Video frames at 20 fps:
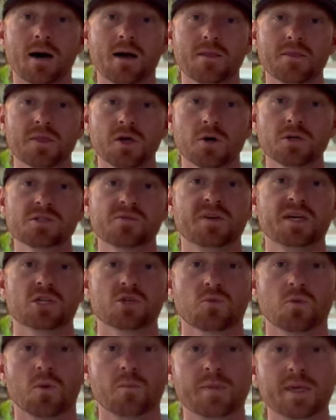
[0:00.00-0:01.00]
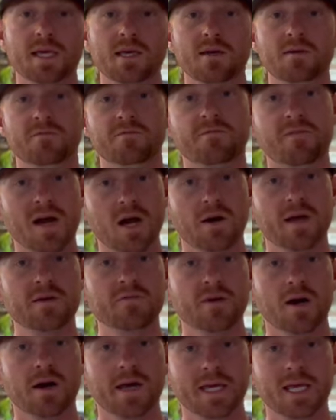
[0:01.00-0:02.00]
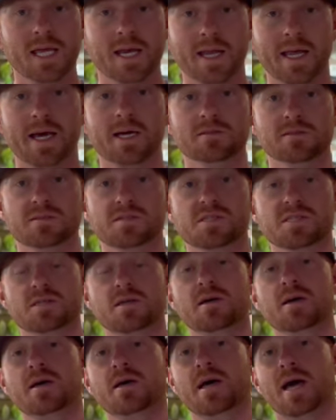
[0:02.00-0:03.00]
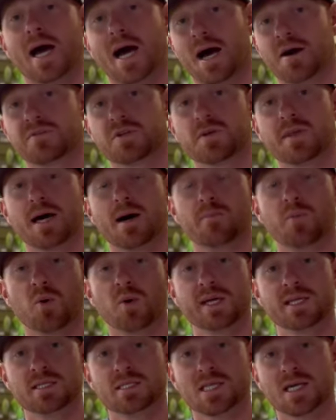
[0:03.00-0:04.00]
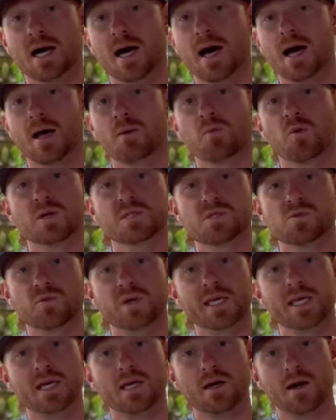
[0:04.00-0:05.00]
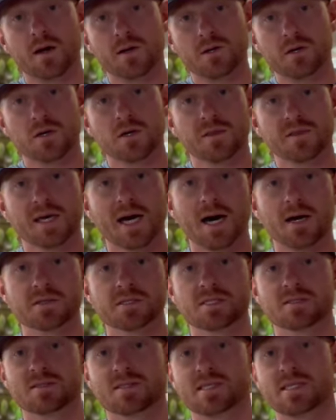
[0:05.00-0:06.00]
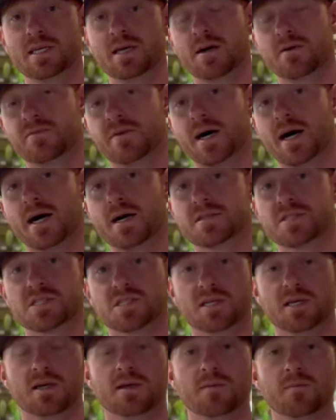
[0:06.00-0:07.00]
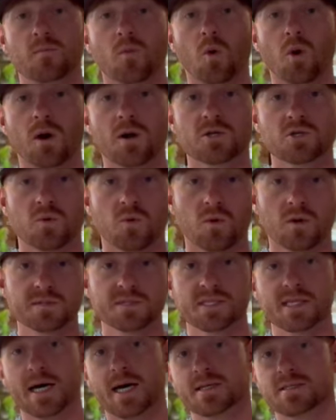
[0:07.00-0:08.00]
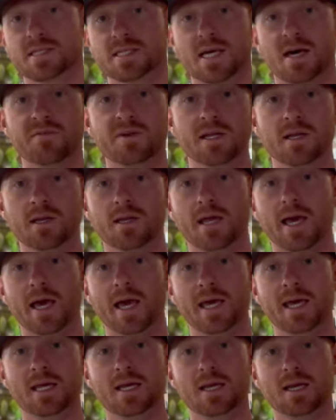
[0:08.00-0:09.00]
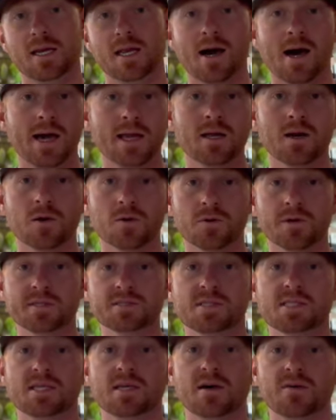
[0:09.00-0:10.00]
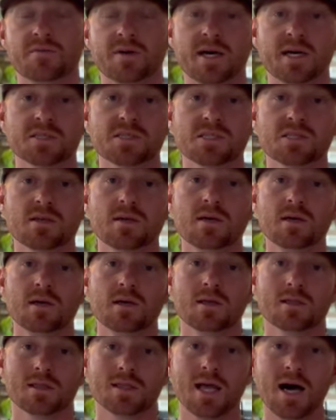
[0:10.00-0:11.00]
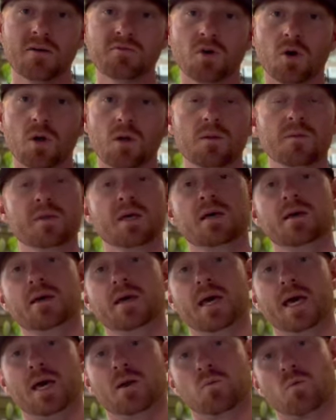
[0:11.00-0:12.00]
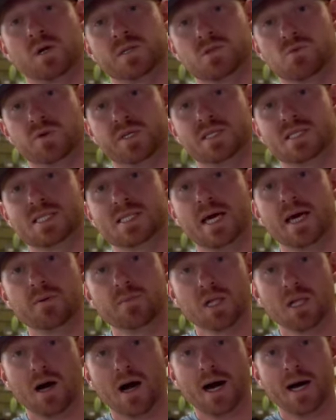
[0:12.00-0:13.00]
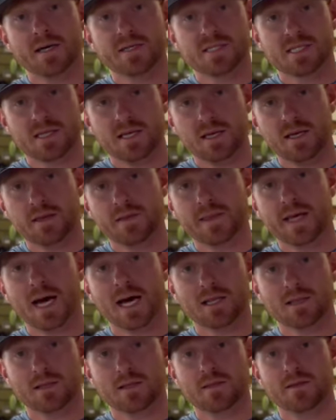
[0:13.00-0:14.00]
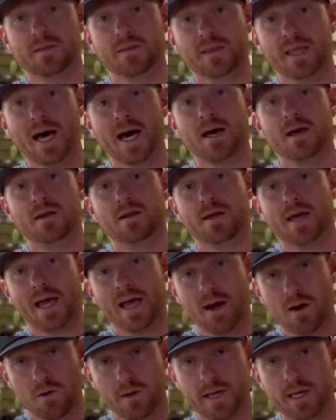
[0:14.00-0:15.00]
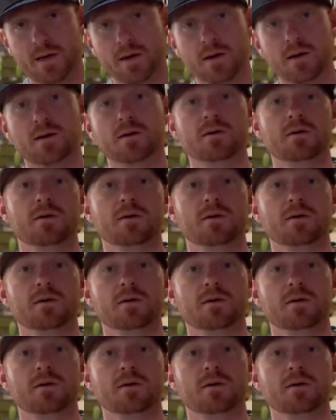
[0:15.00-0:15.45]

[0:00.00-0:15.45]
Those fish will be very, very condensed. After that point in time, once we get under 1,000 CFS and more towards that 700, 800, 900 CFS level, and once we stabilize in that area,